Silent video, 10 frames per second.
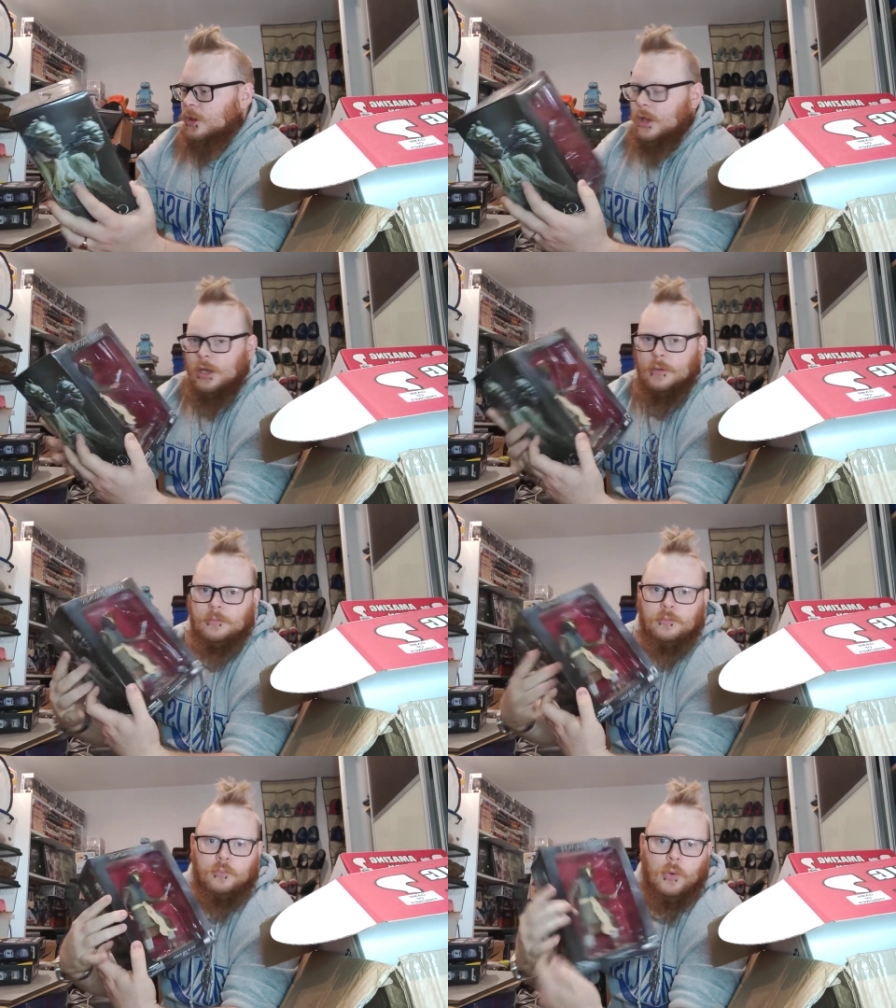
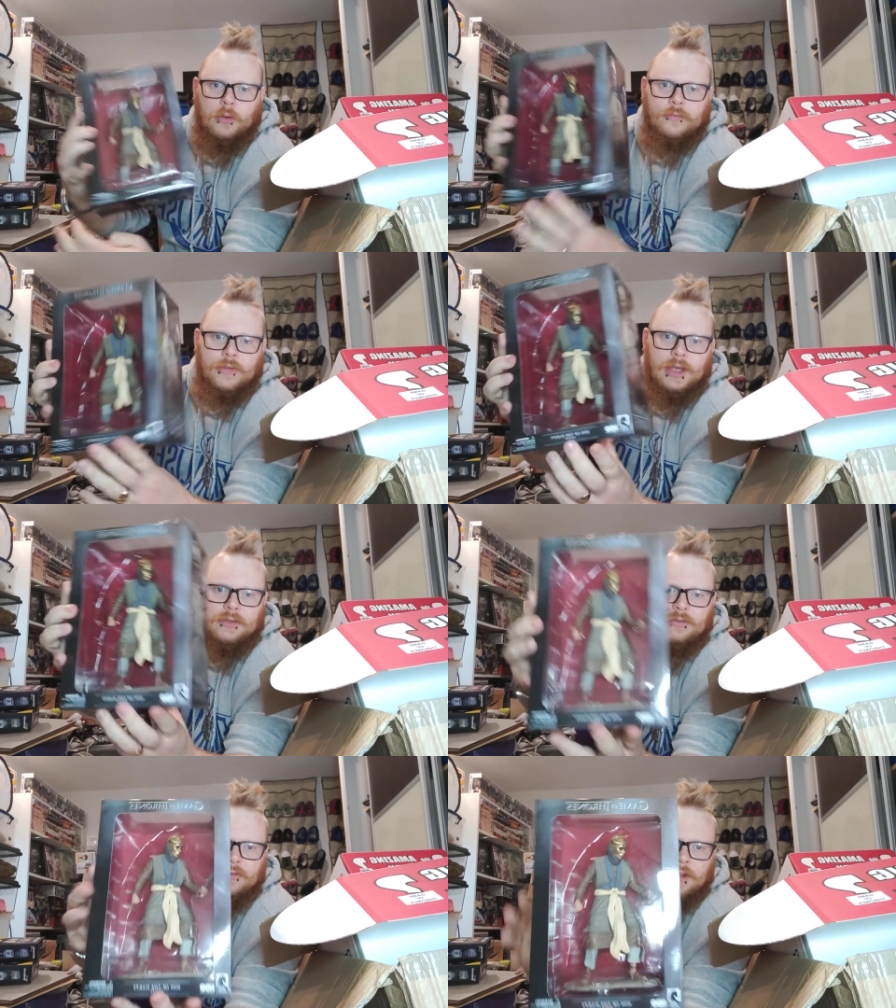One of the
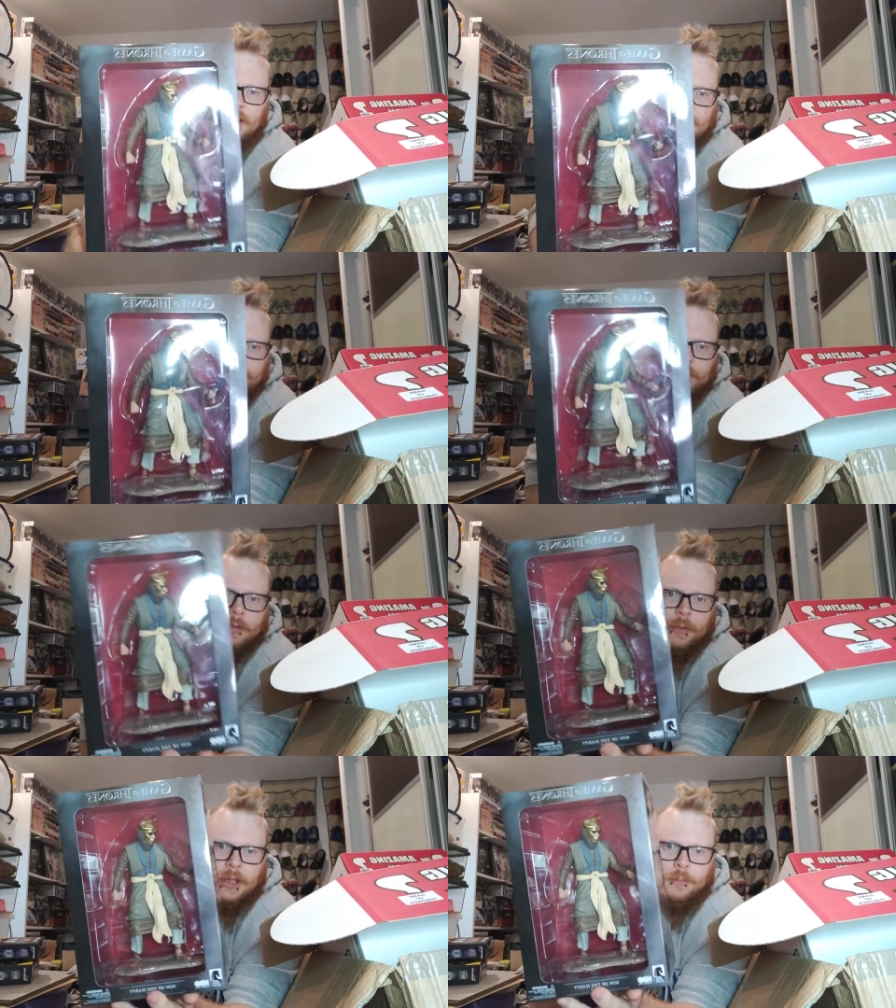slaver
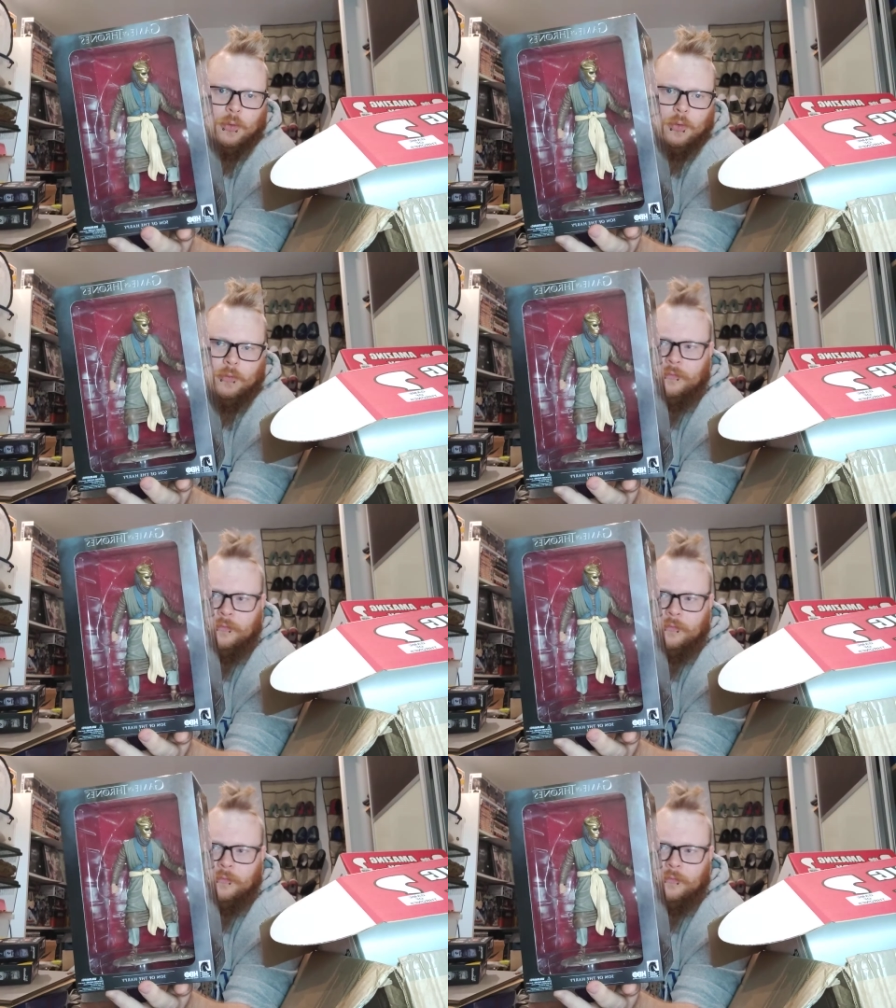people